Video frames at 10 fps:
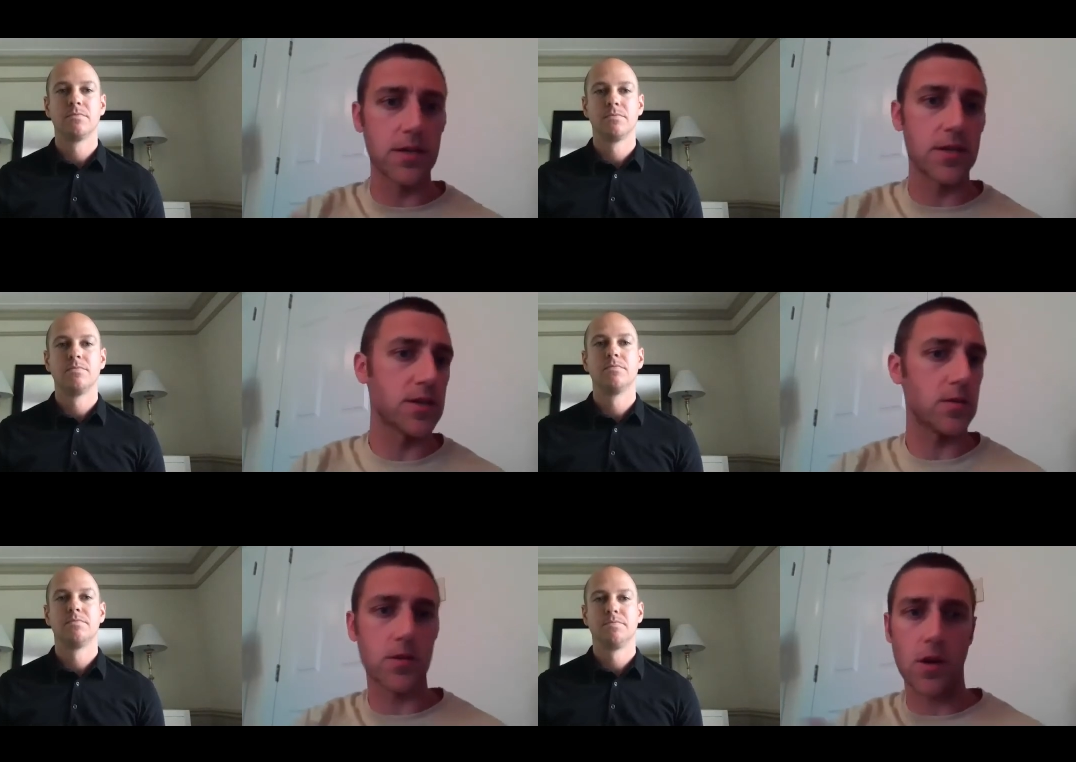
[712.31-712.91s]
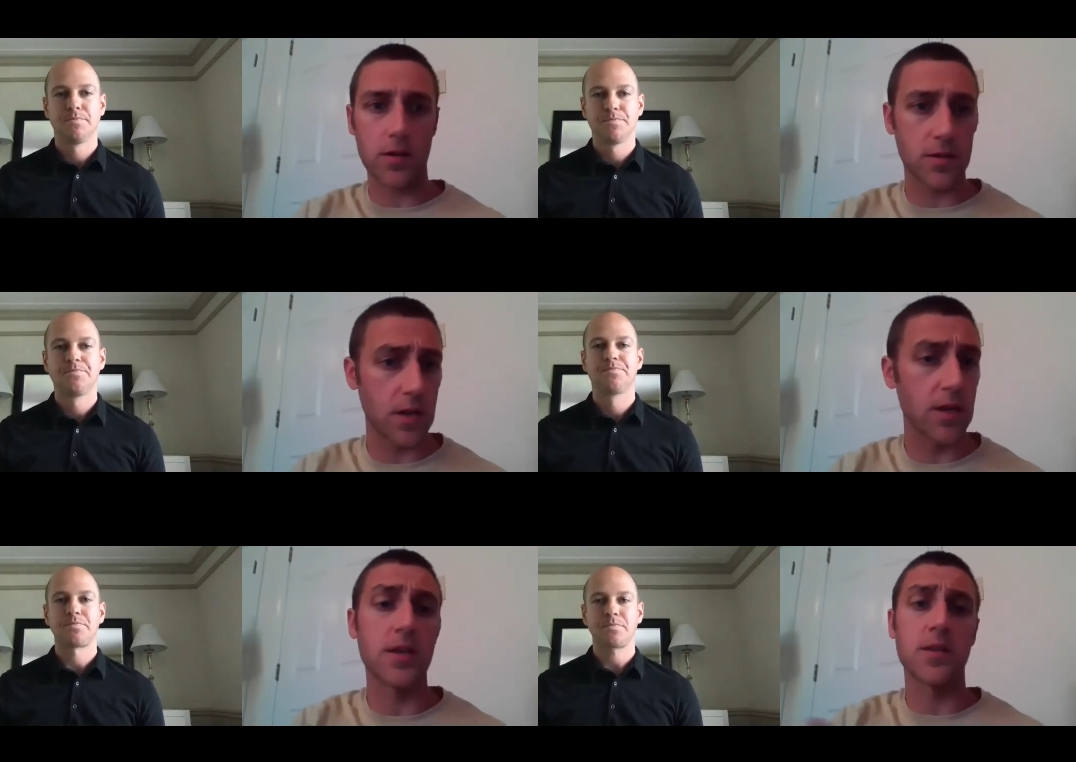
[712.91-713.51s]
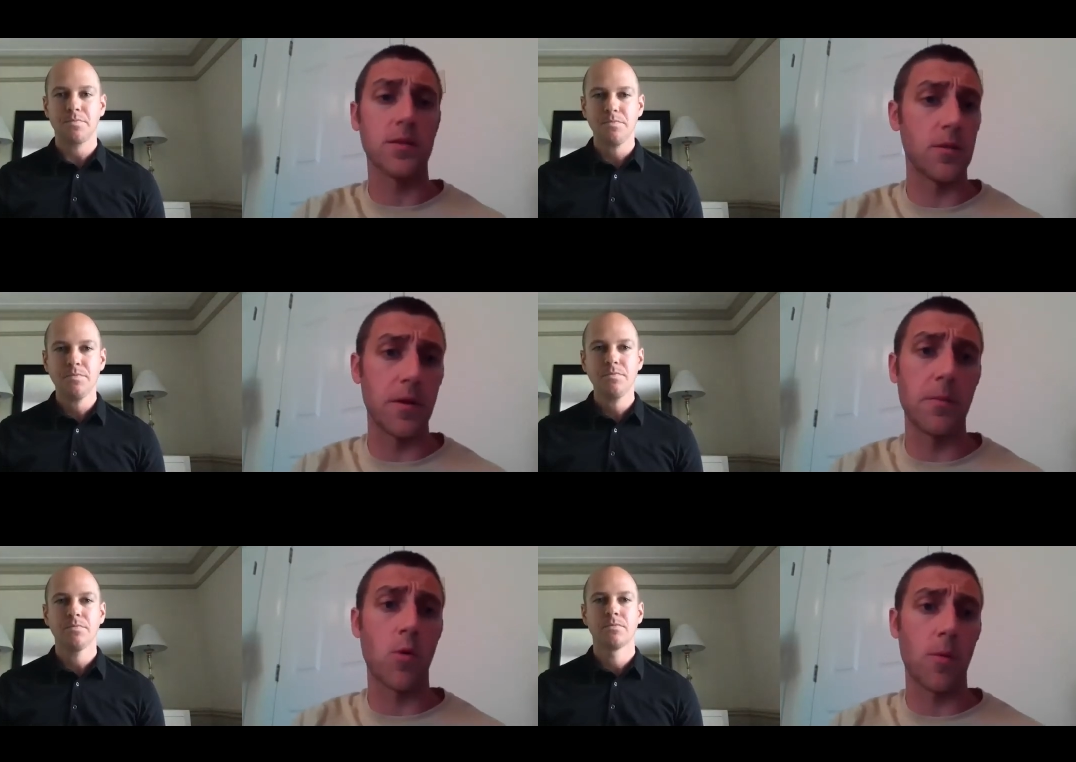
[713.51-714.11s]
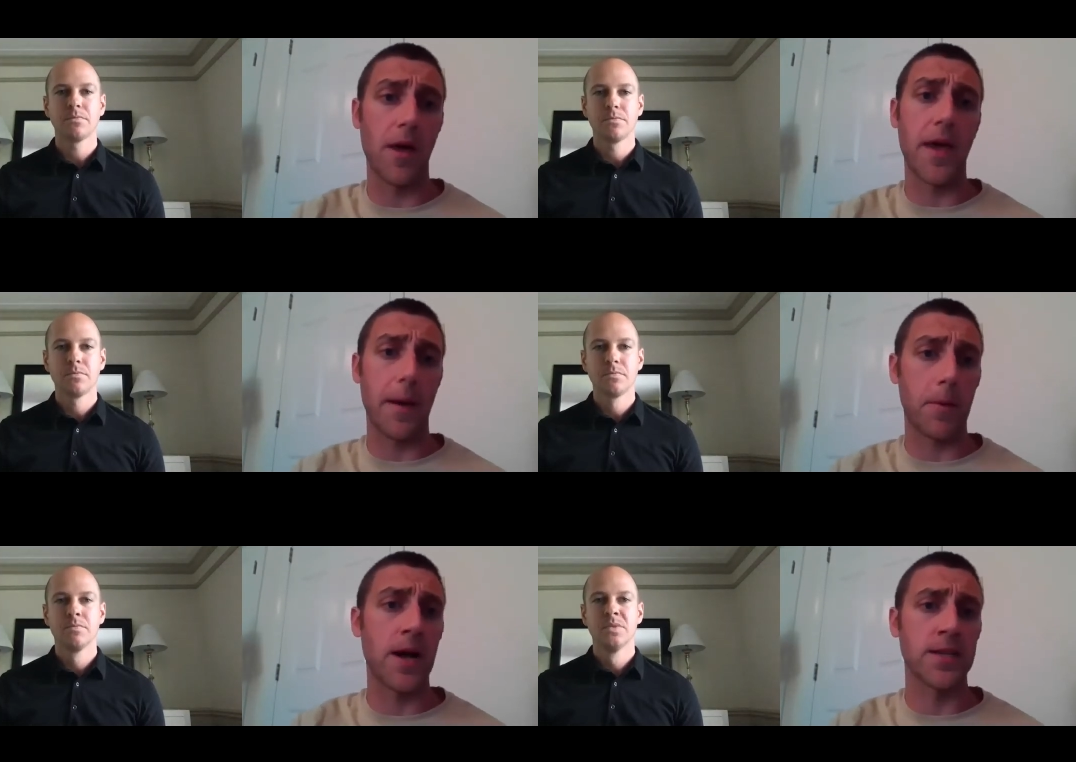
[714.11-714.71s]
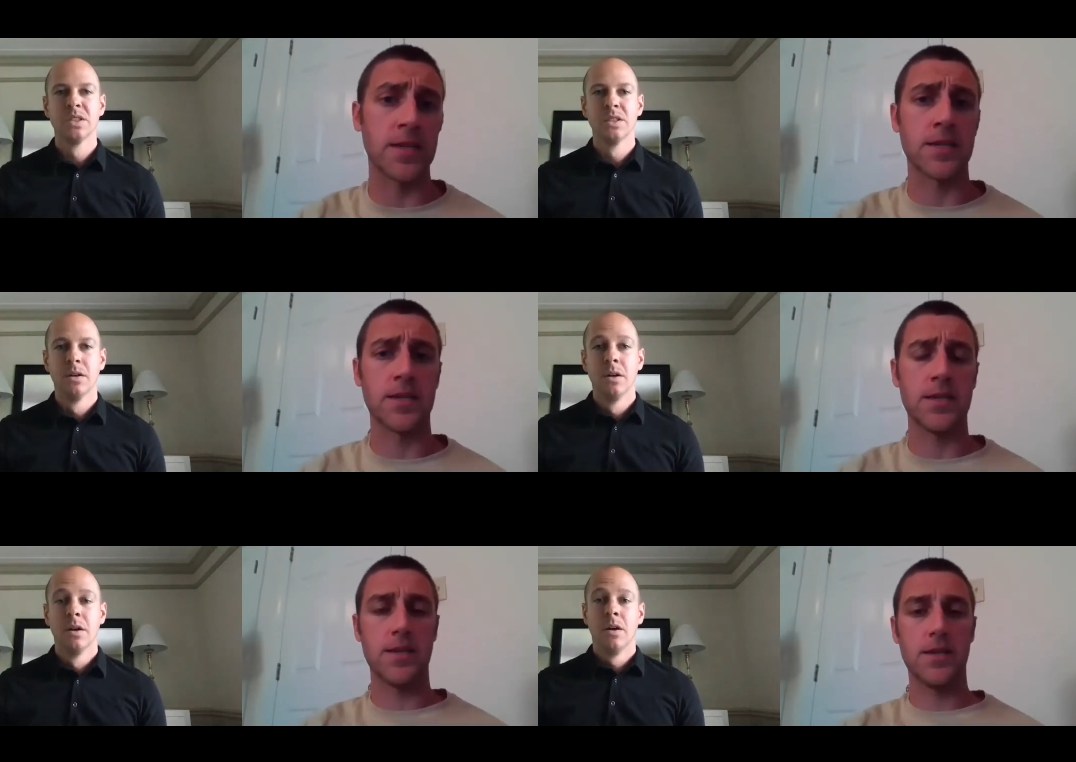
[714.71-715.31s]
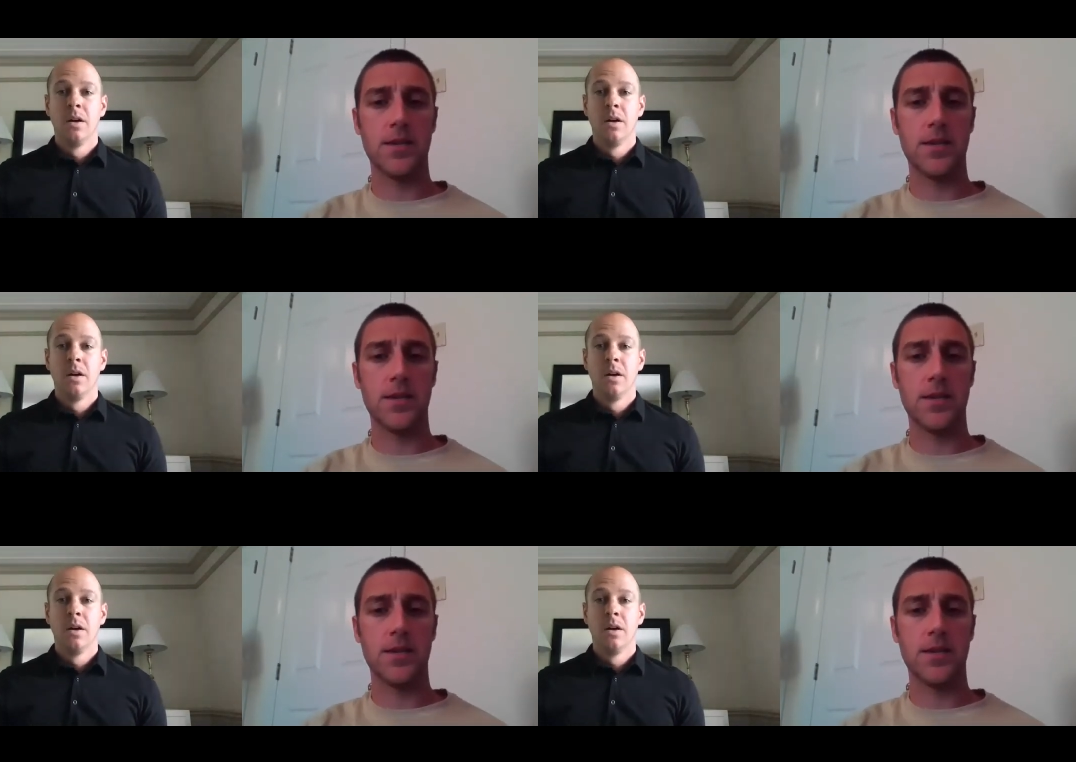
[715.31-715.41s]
Speaker 1: Just talk, tell us a little bit more about that process.